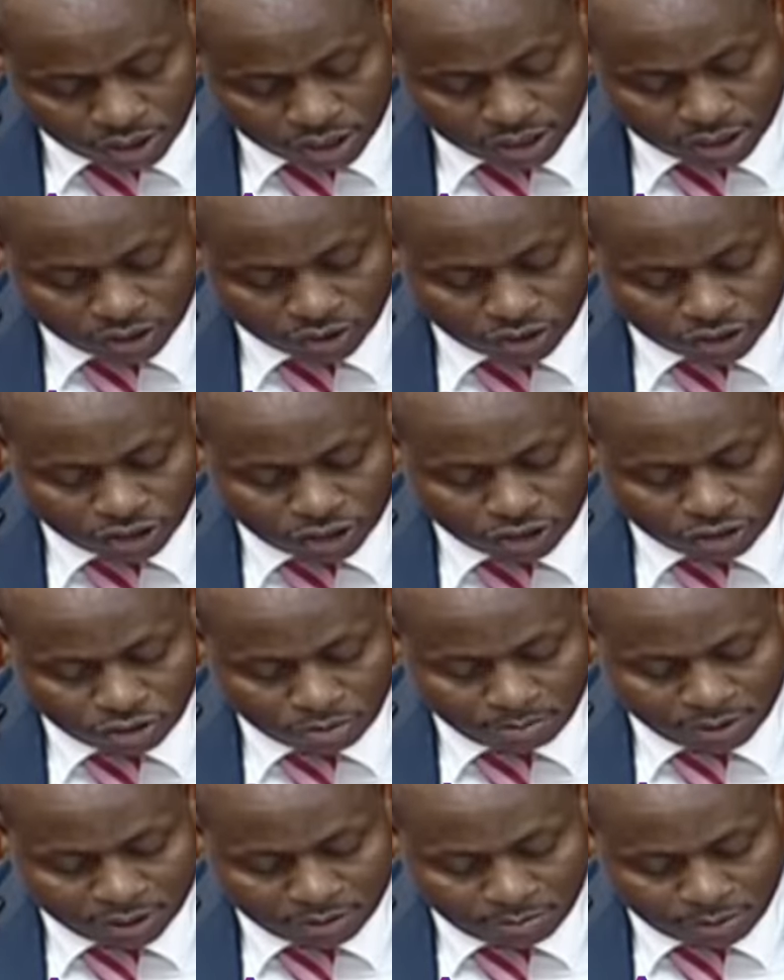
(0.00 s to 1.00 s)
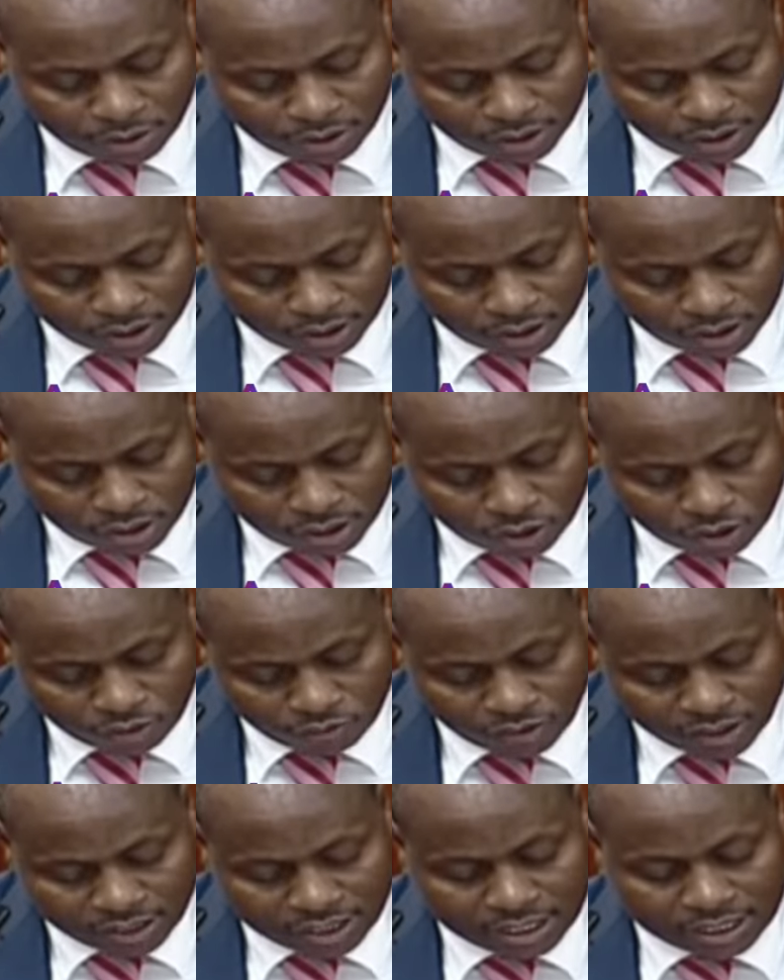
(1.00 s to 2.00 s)
to release the original bid bond.
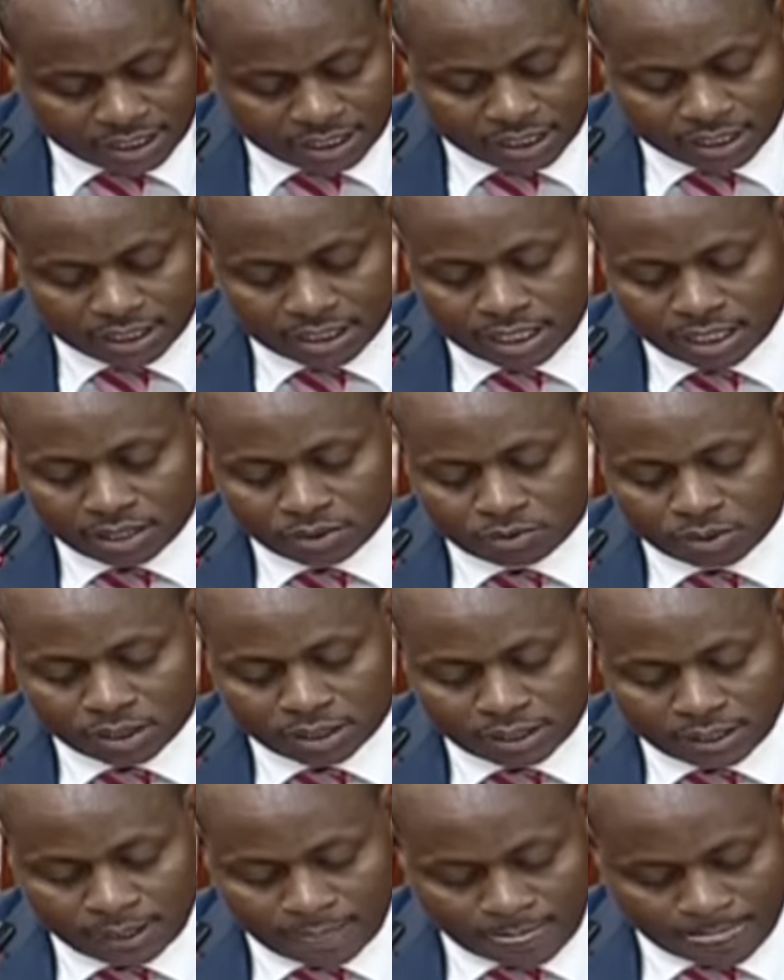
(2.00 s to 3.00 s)
Was the tender returned?